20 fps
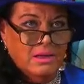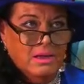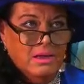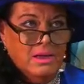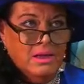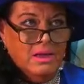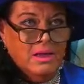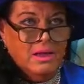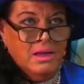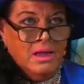
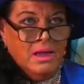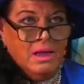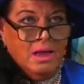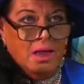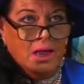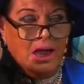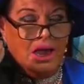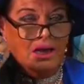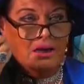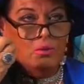Yeah.
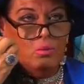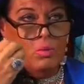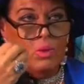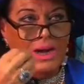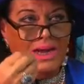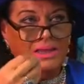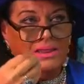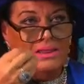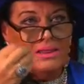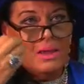And
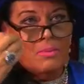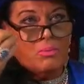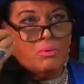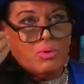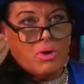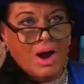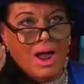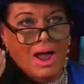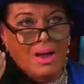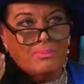with the
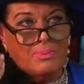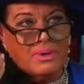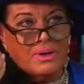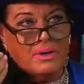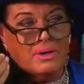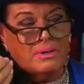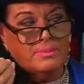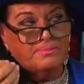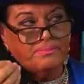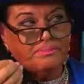
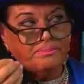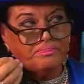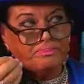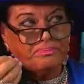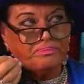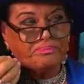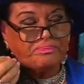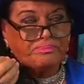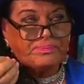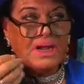proper
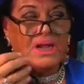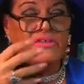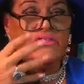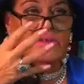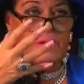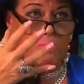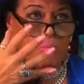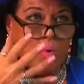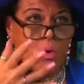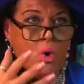
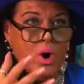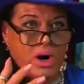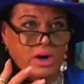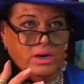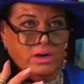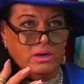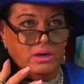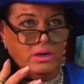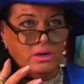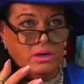support
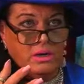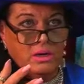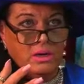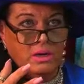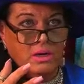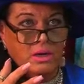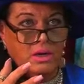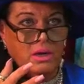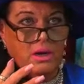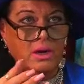
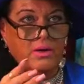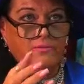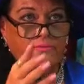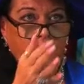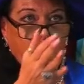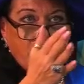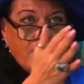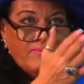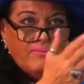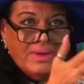
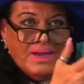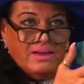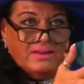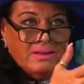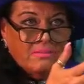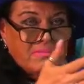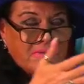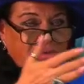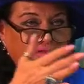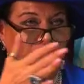from a
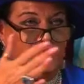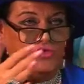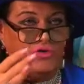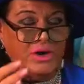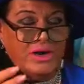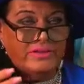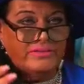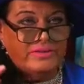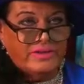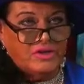victim that's
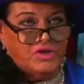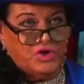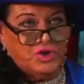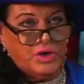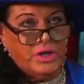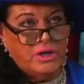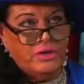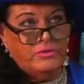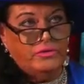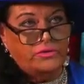
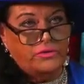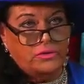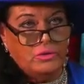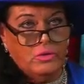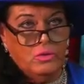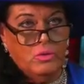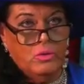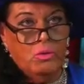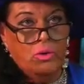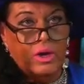transitioning
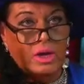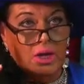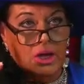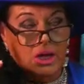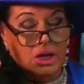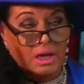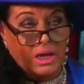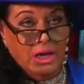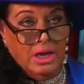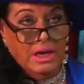to
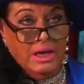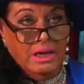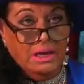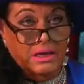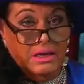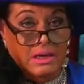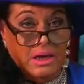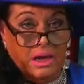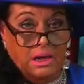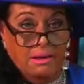
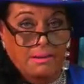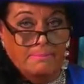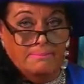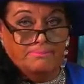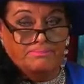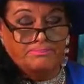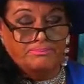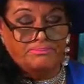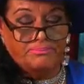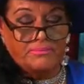a
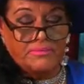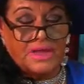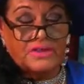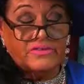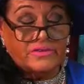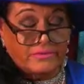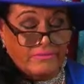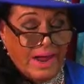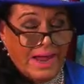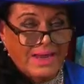um,
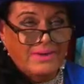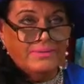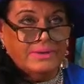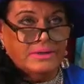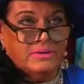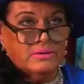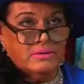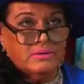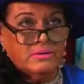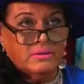survivor.